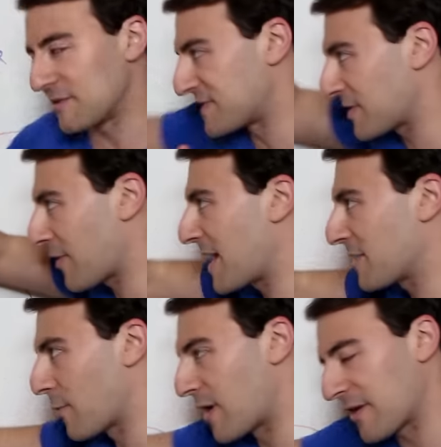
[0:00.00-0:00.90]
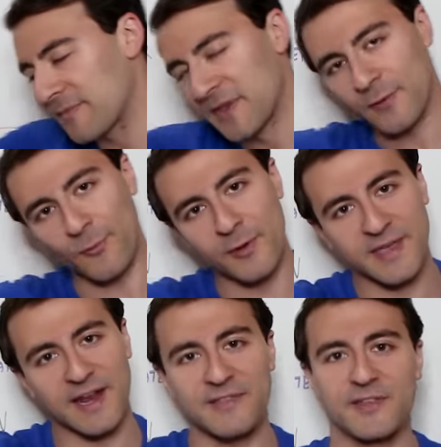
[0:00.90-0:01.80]
You stick your hand in the water,
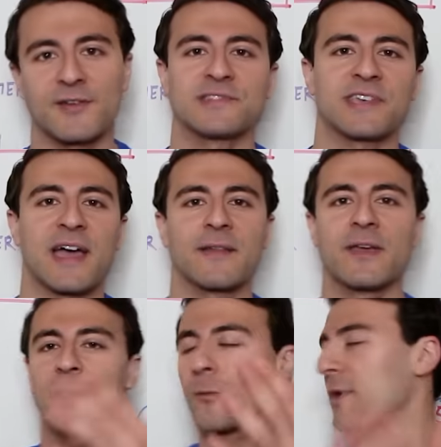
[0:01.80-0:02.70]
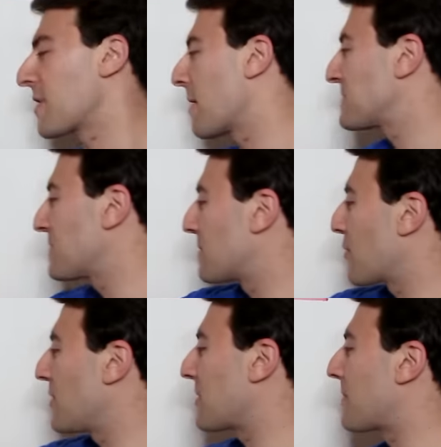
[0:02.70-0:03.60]
rotate onto your side. When it comes to the
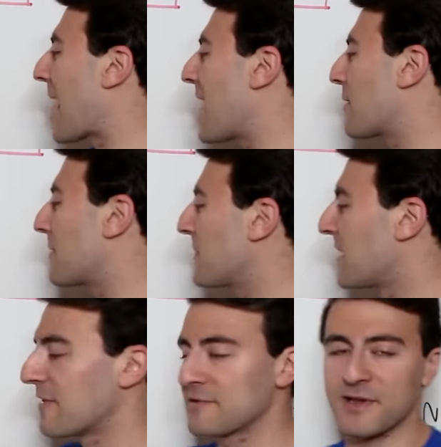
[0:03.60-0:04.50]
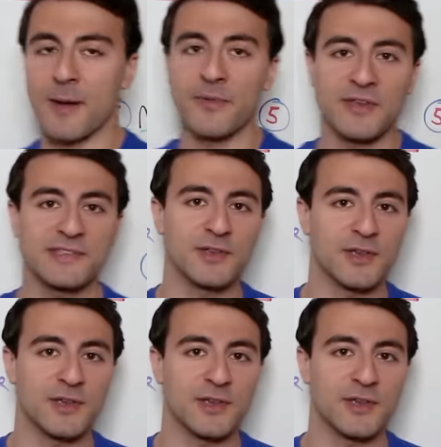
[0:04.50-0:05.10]
breathing pattern, there's a couple things